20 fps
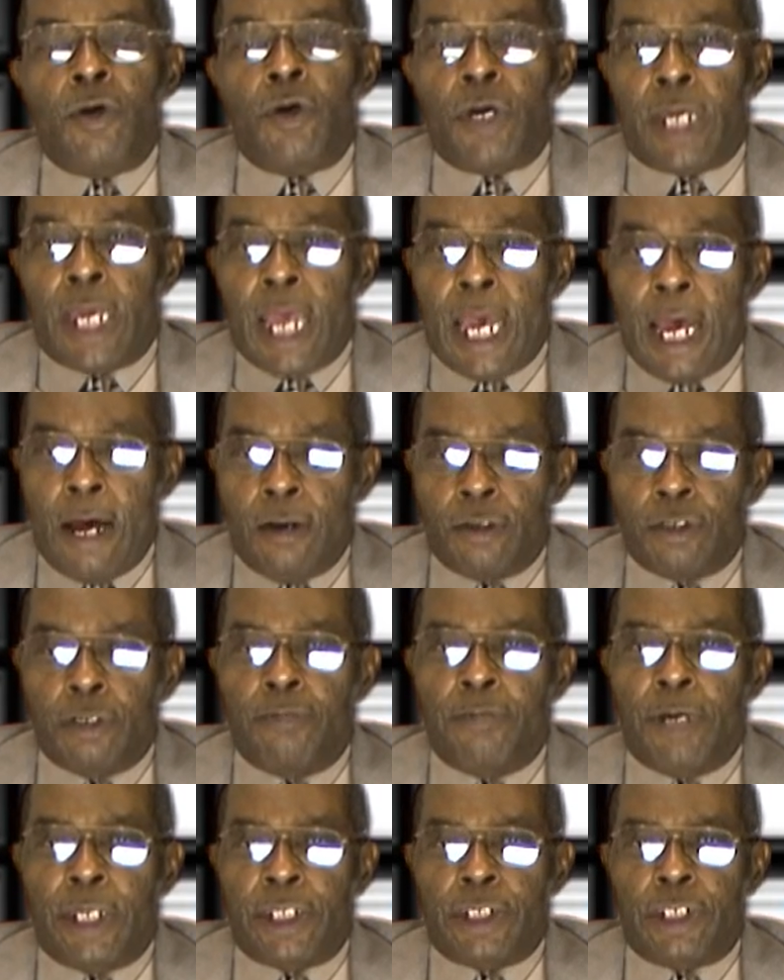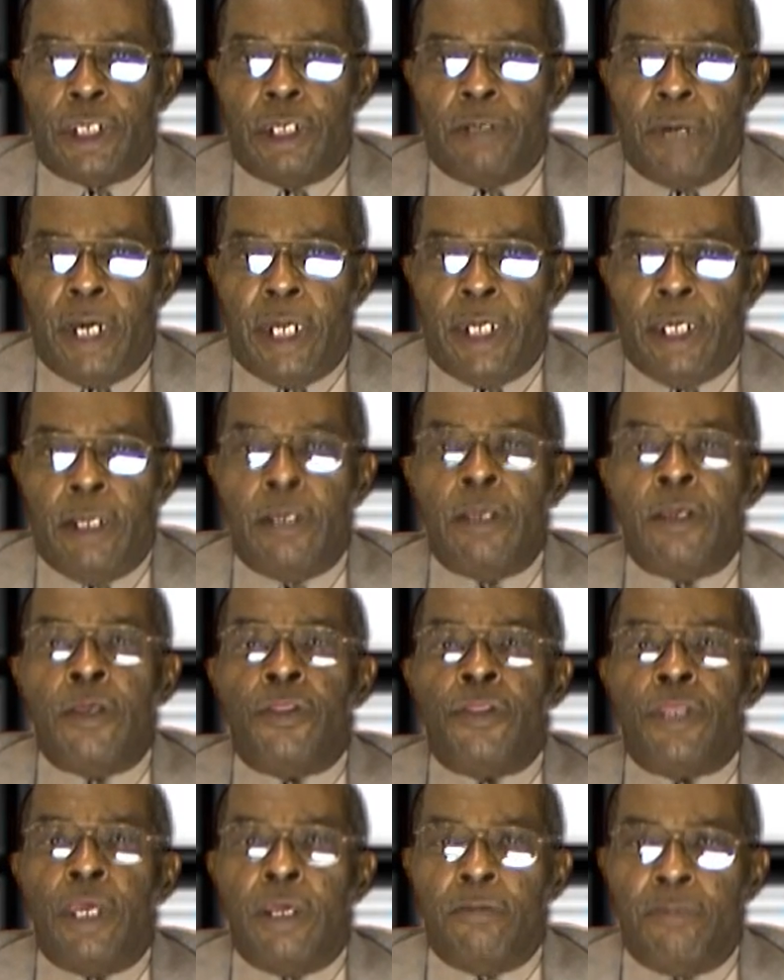knowing how to budget their money,
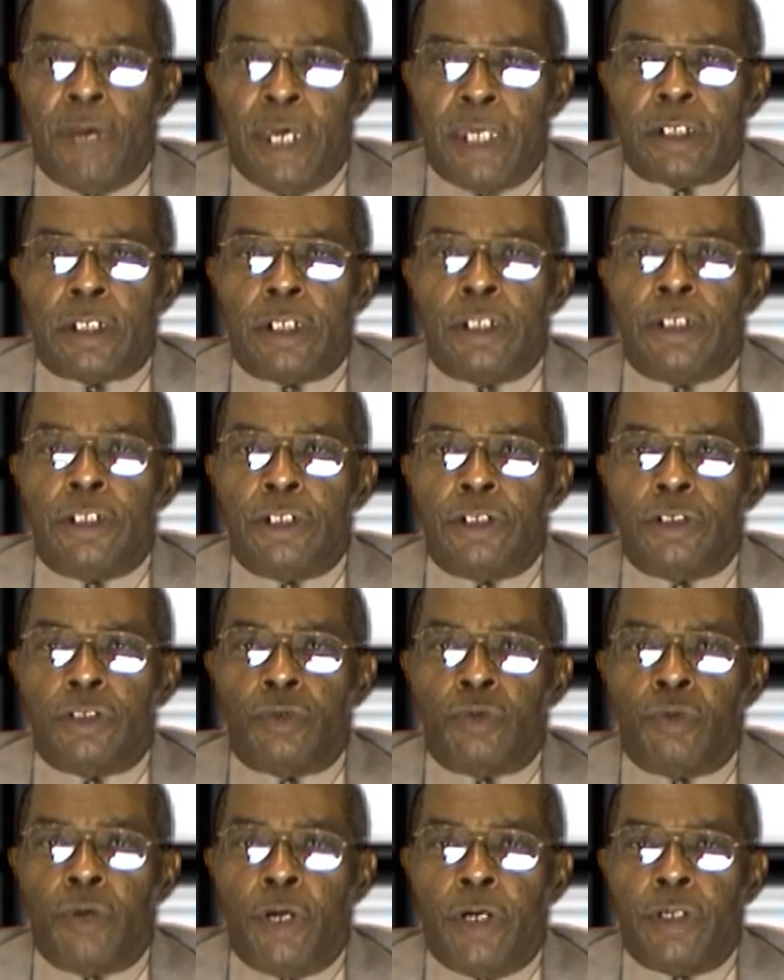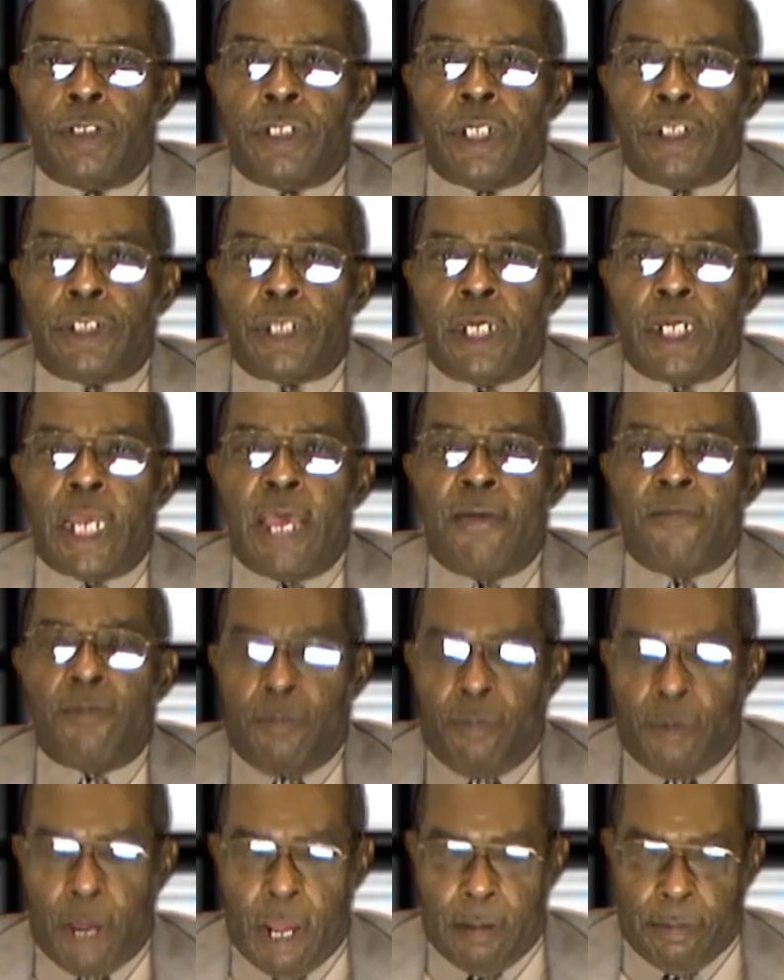then basically this is where they start
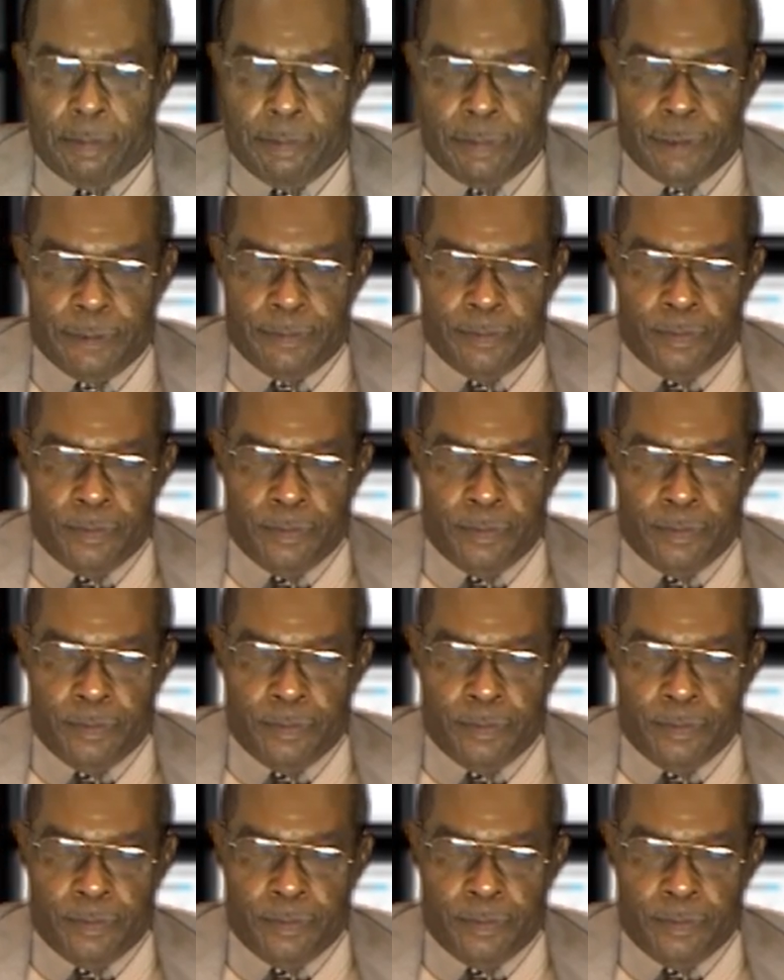having problems.